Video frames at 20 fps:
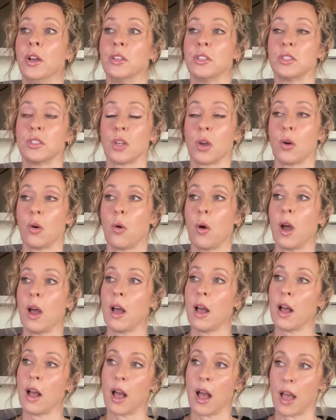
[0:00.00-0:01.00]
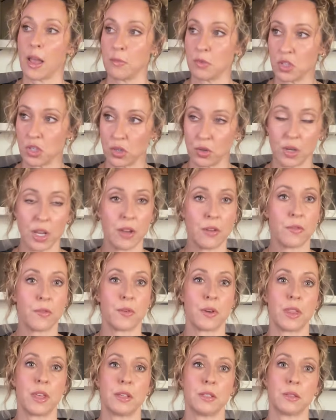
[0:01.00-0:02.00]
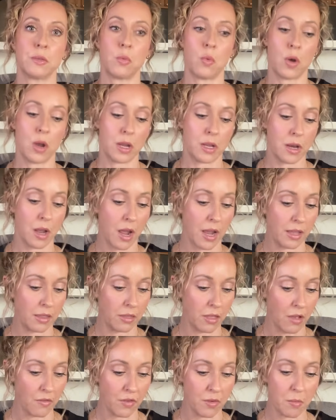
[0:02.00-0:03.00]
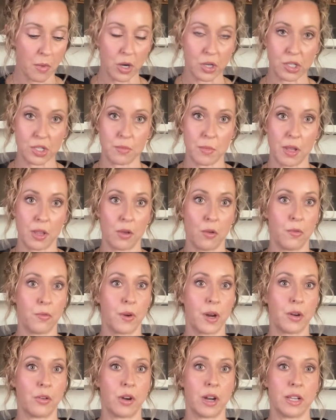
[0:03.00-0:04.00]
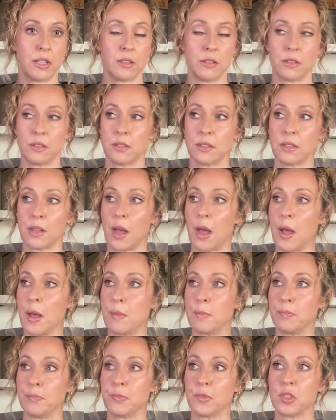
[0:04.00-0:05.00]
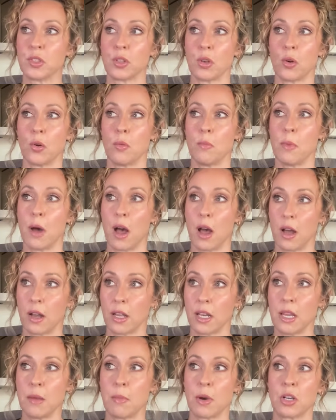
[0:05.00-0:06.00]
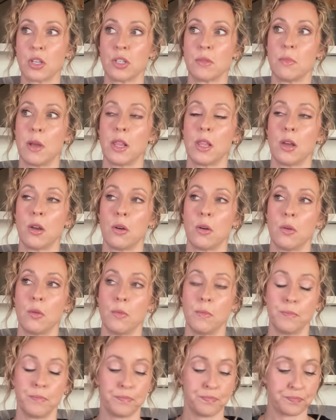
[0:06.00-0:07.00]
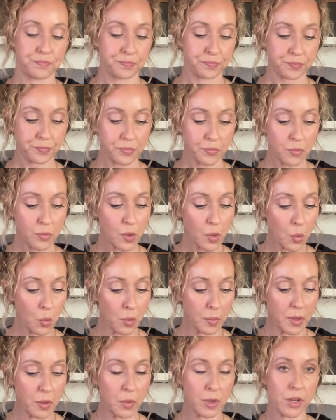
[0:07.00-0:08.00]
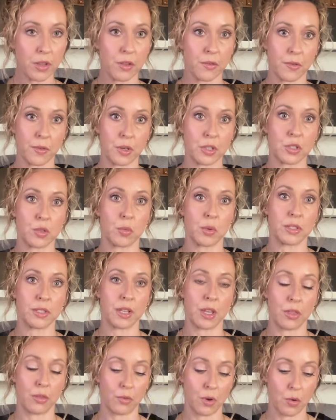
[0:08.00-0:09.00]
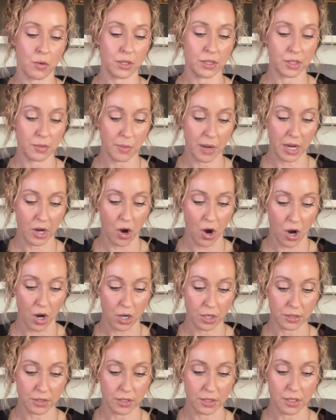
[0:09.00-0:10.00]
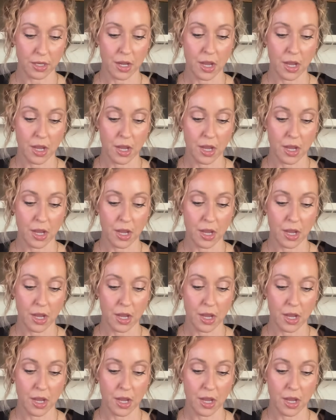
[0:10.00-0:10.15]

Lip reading: So I'm shooting for this one. I love a marshmallow fragrance. So Mahogany Marshmallow will be one of the first ones I throw into my cart.